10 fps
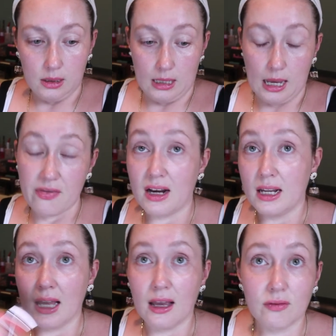And then
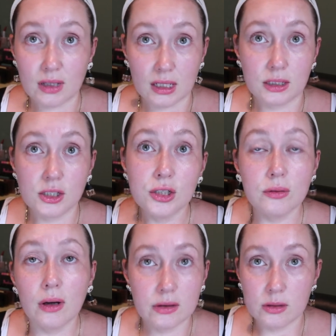I have like
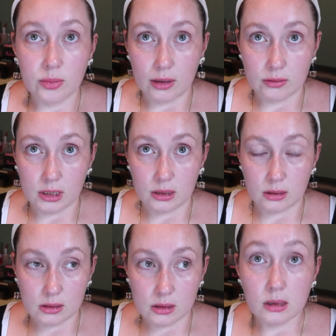two other brow
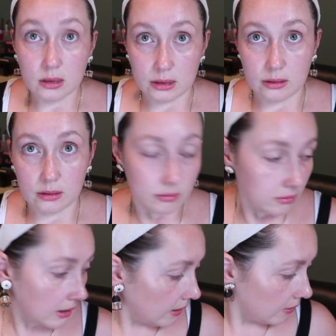gels clear
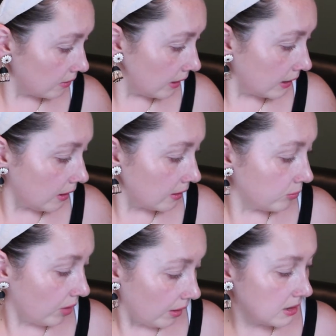that I got in
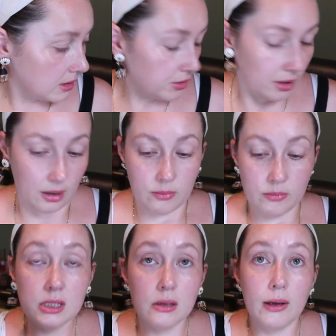
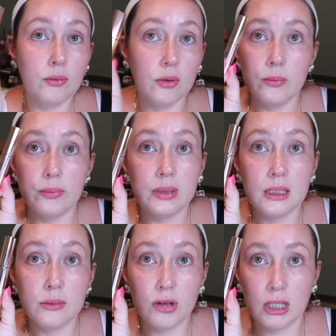BoxyCharm. So I won't
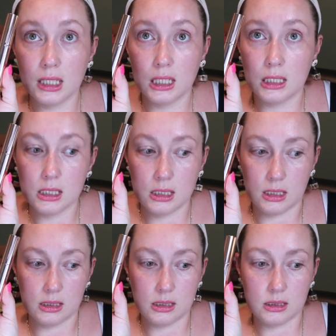be breaking into
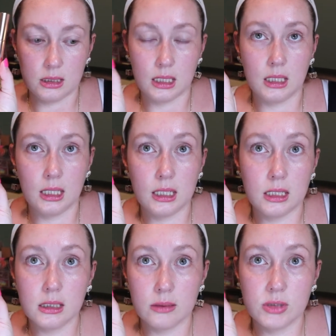this like
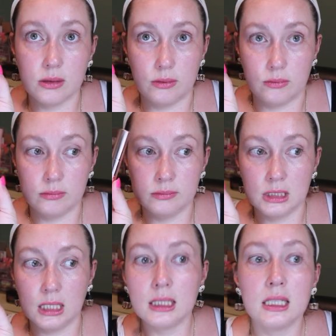anytime soon.
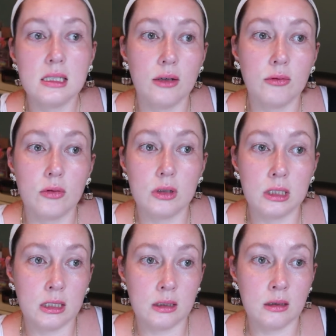Unless I roll it
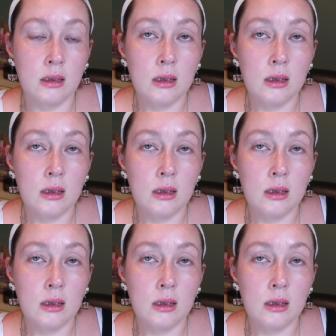in